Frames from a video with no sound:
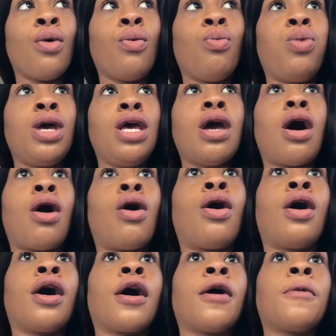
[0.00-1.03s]
we
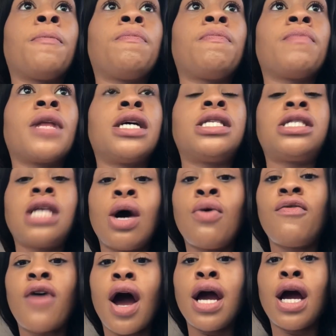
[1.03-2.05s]
are
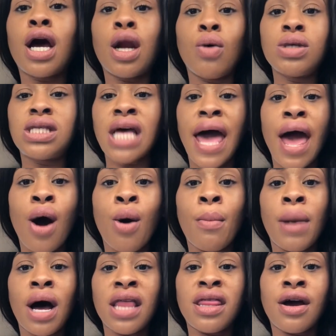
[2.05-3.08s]
still very close to our
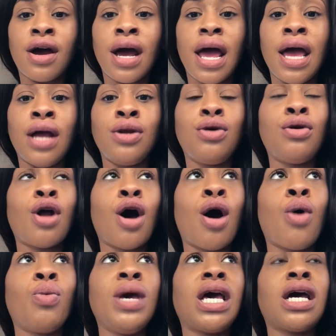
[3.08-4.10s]
mother, and
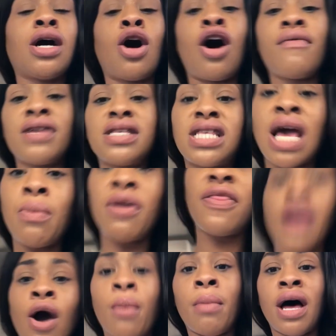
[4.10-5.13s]
we can conversate
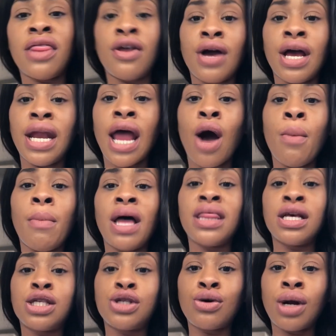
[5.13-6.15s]
with our mother, and our
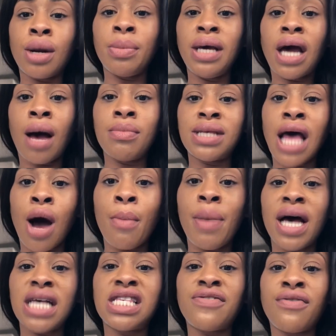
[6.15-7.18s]
mother sort of becomes our
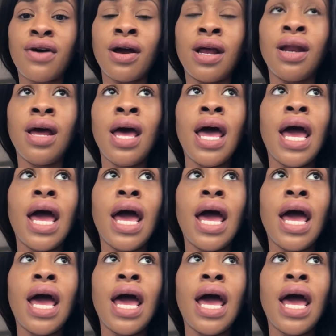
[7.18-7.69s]
best friend.